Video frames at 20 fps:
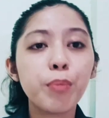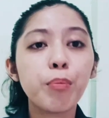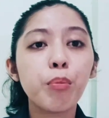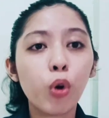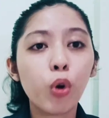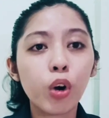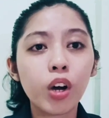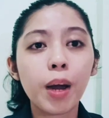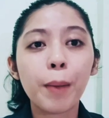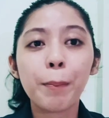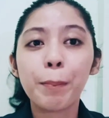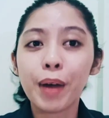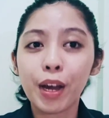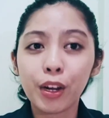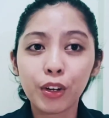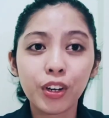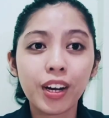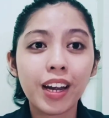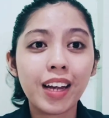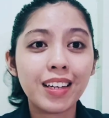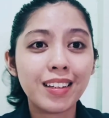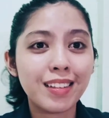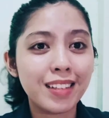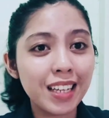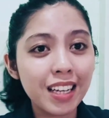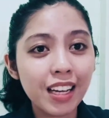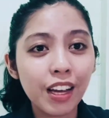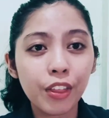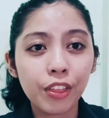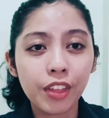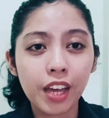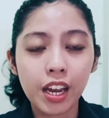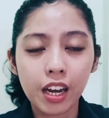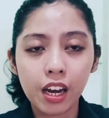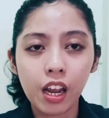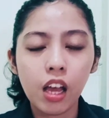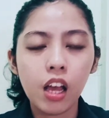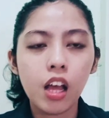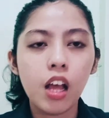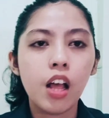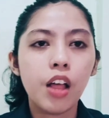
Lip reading: a better idea than